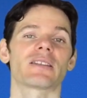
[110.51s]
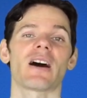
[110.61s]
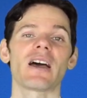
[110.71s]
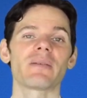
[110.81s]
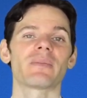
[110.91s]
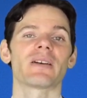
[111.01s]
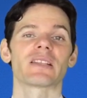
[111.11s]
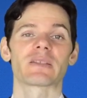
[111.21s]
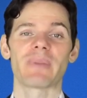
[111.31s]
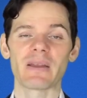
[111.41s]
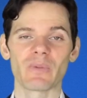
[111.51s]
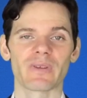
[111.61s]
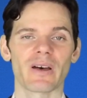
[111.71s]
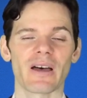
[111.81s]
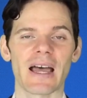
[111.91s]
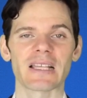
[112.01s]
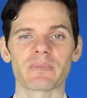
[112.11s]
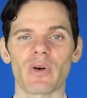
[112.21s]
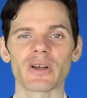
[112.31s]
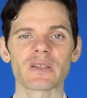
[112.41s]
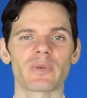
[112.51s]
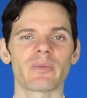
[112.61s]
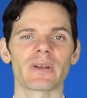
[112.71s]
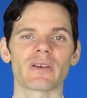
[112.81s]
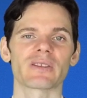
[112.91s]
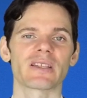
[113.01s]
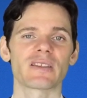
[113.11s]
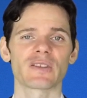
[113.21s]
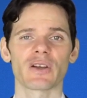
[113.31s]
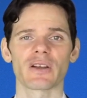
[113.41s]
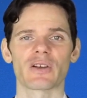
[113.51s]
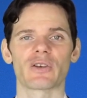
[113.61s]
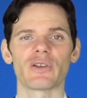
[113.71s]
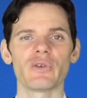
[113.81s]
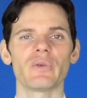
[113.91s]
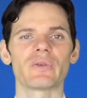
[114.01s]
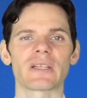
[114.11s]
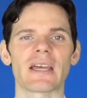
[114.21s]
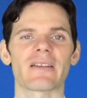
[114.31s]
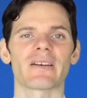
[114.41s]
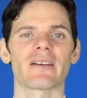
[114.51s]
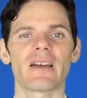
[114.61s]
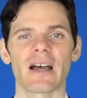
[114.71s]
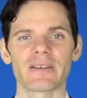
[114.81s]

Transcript: time spent with her as possible, because this is going to glue you together,